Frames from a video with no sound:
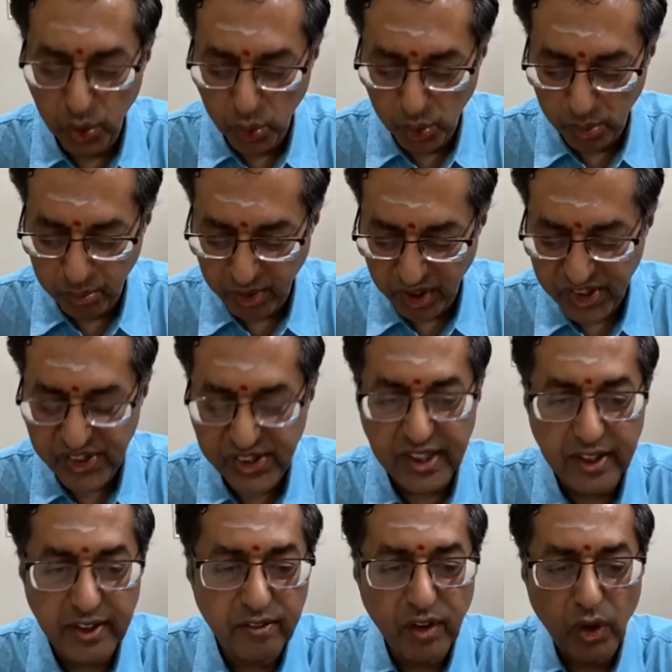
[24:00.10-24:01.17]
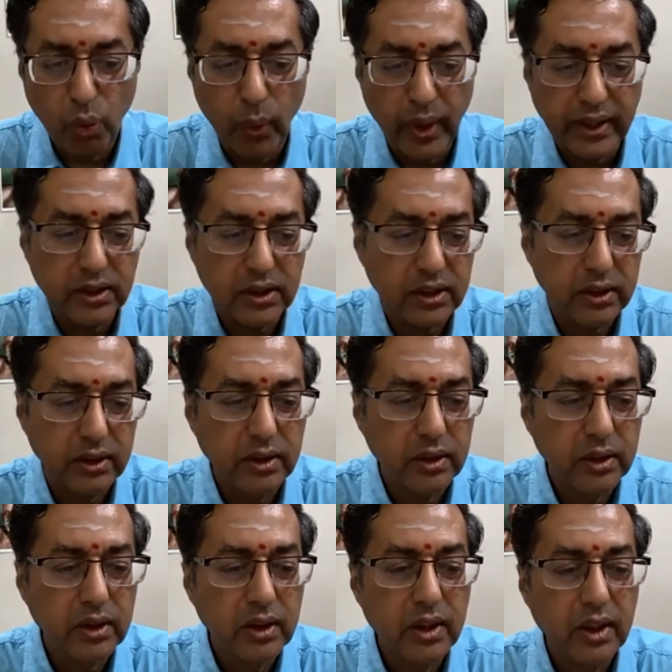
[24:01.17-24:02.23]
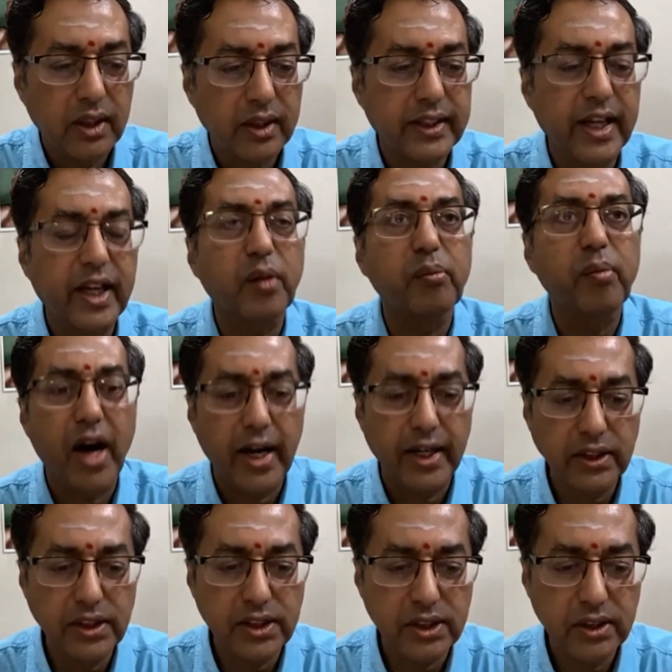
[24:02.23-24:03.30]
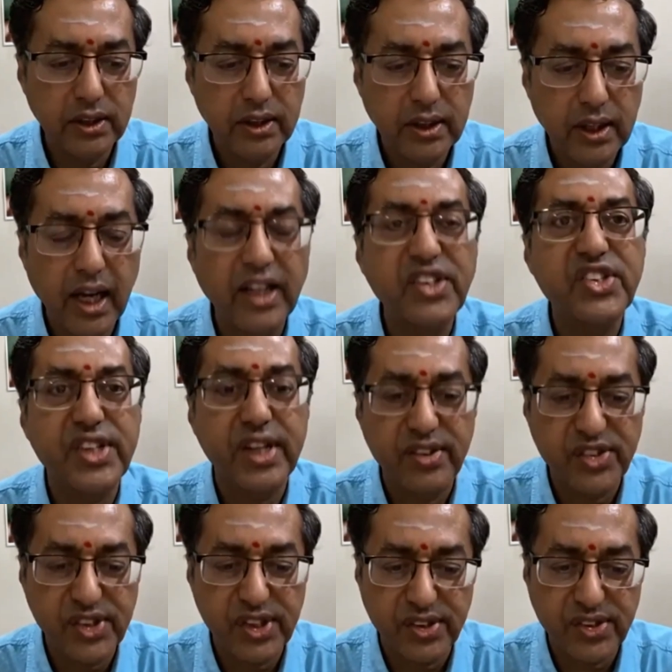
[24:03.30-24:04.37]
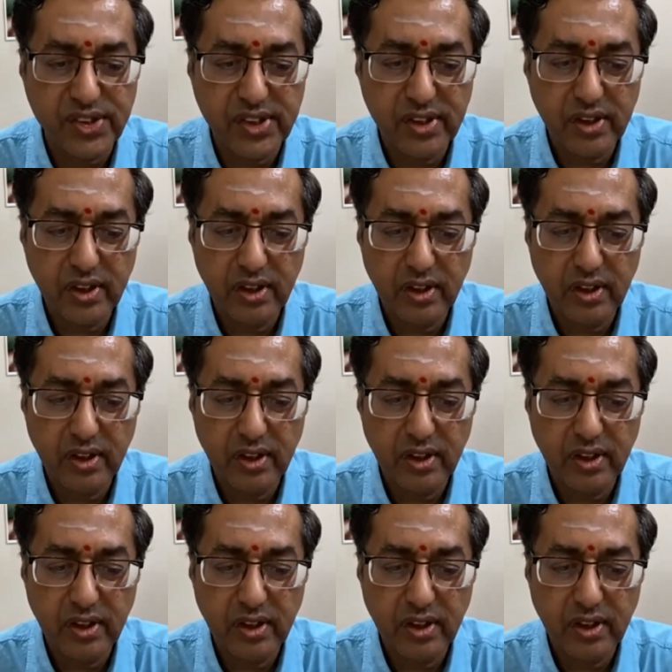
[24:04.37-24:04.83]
do perceive with their mind and senses.